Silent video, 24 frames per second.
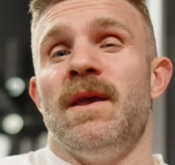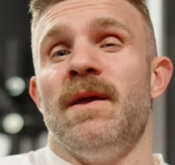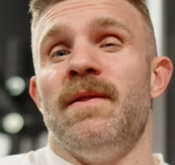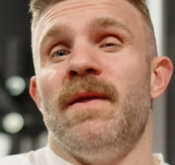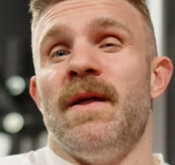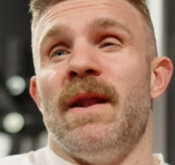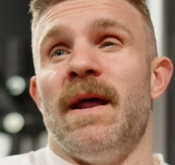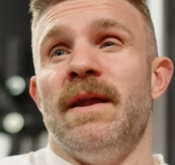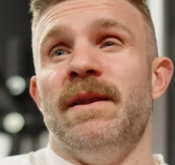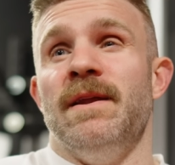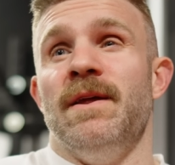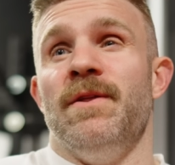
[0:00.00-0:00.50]
And
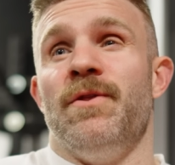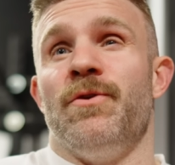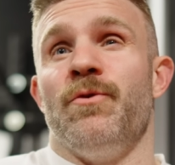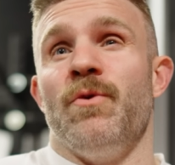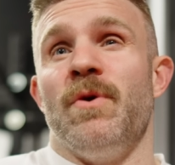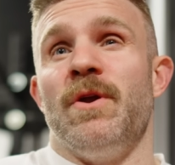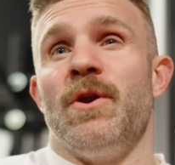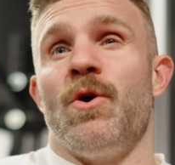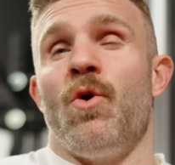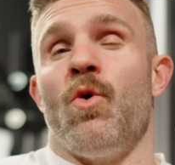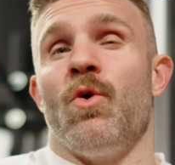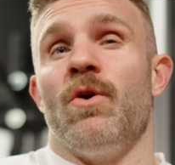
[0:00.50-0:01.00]
then I did
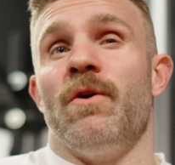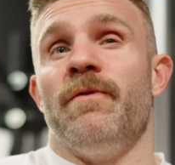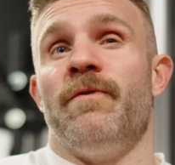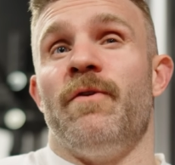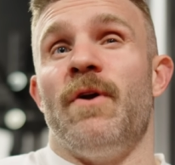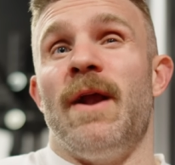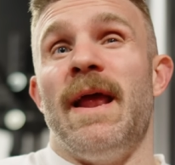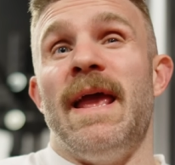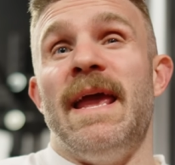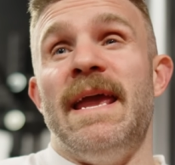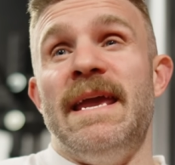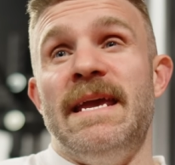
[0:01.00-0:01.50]
3 1/4
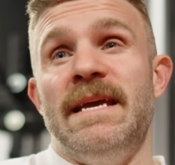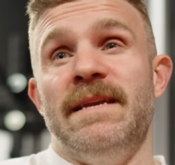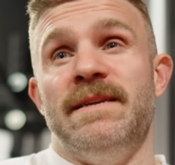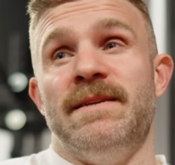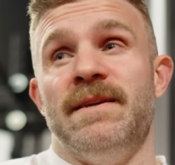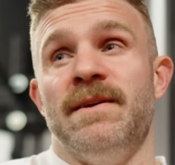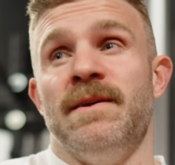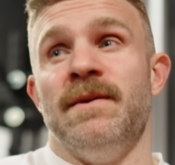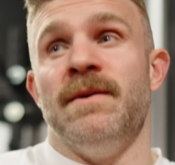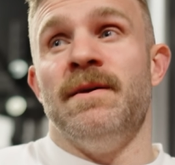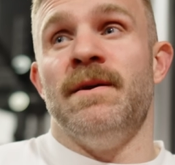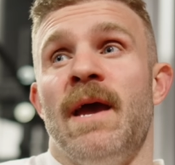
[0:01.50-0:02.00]
for
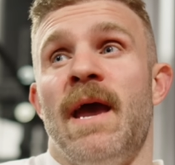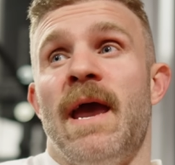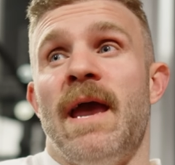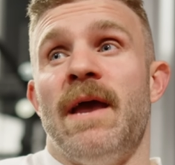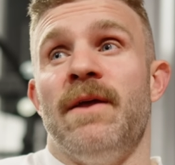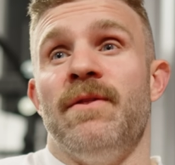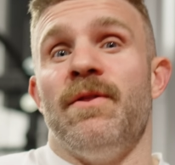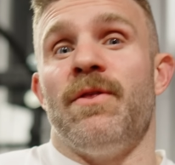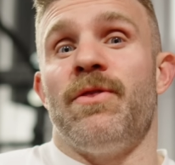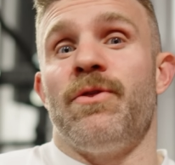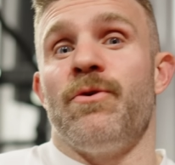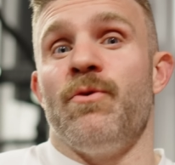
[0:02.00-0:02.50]
8
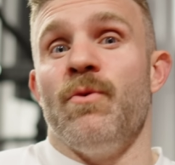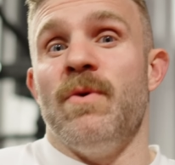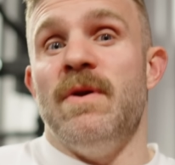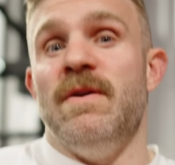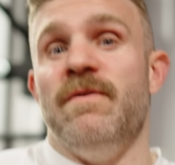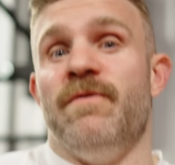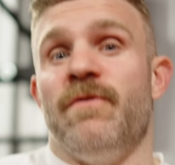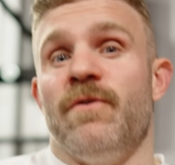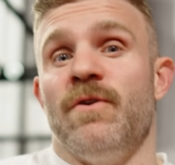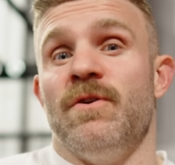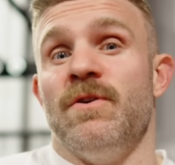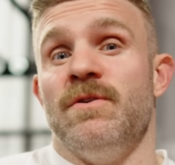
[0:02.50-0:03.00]
and 3
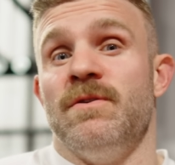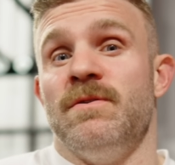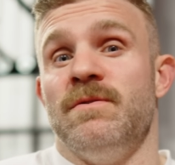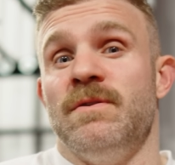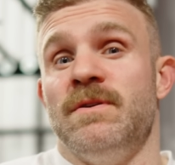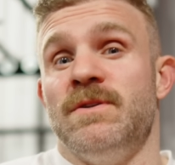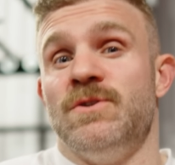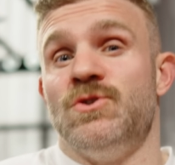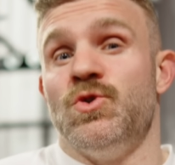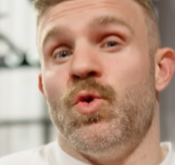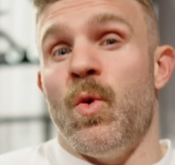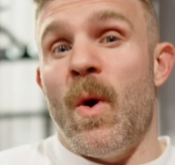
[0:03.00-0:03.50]
for
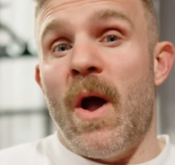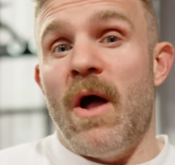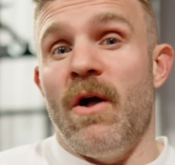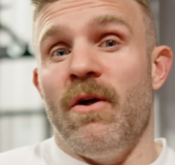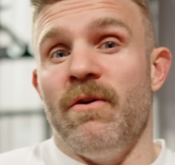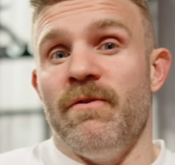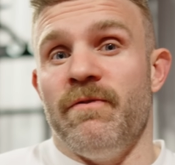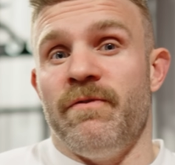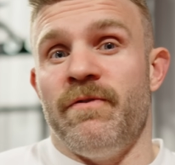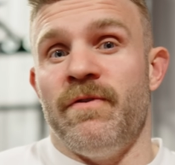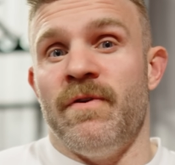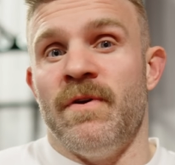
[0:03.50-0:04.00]

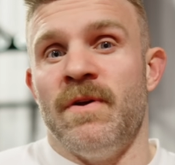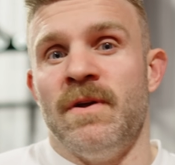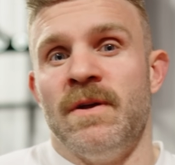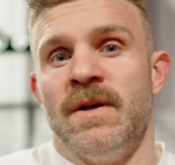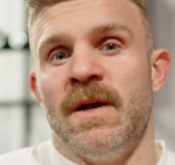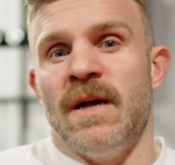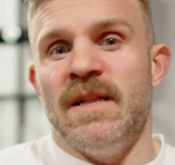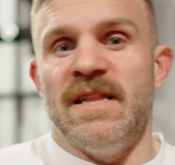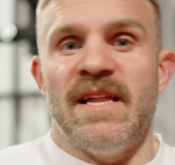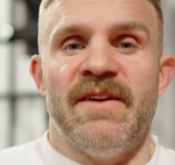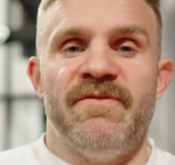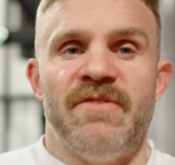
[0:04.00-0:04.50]
12,
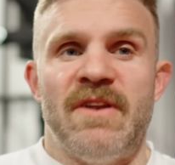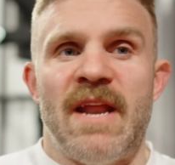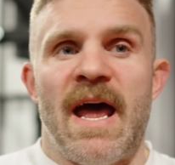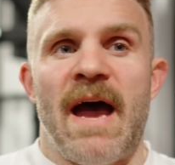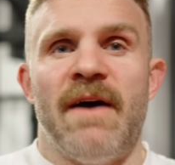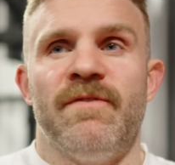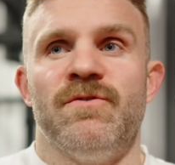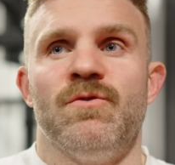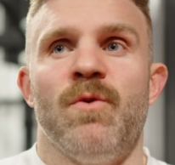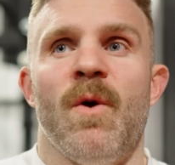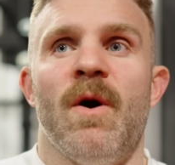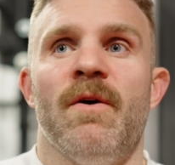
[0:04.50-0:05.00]
11
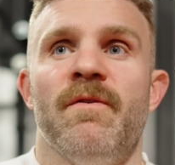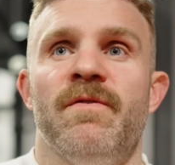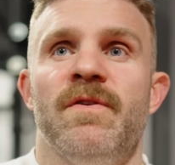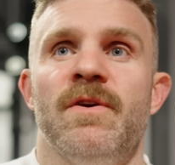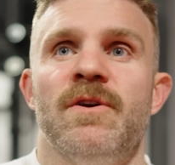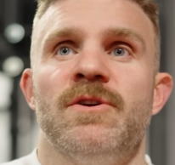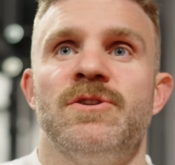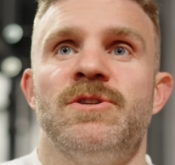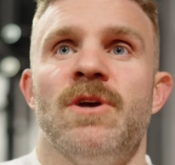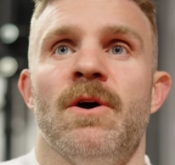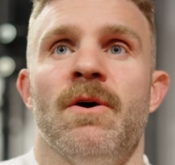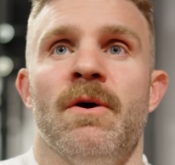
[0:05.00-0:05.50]
half 12
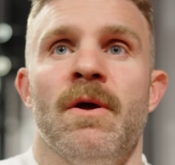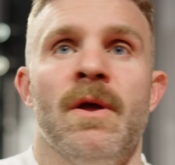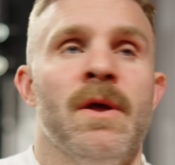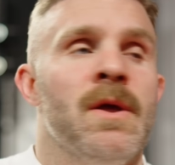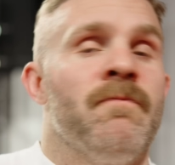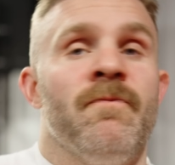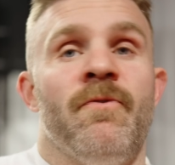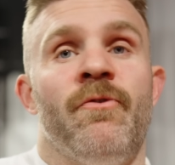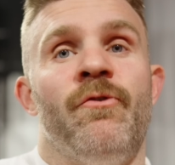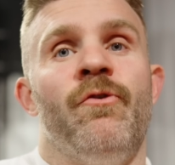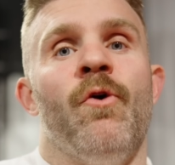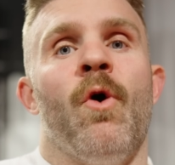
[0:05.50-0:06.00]
here. So
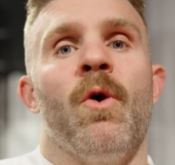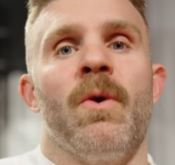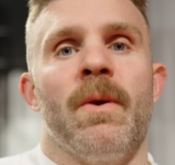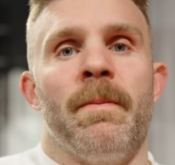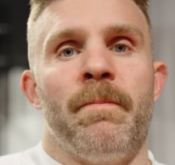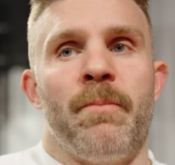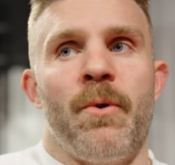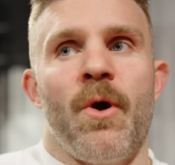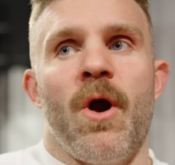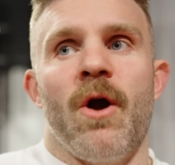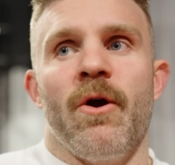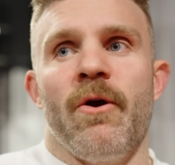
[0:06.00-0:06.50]

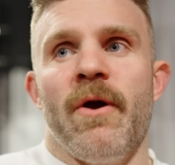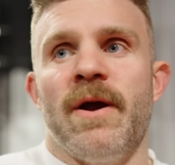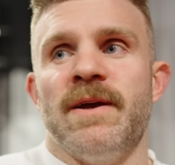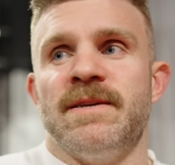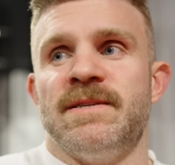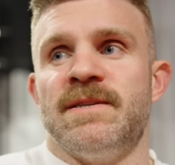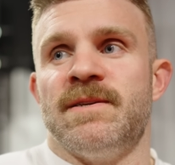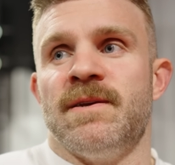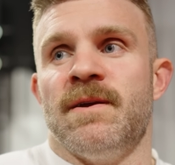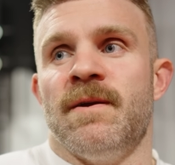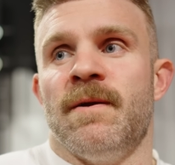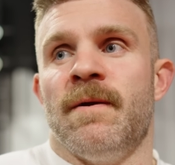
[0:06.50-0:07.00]
forward
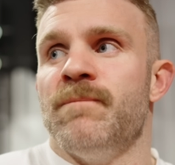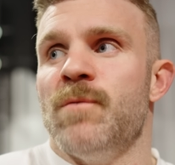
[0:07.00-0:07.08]
progress.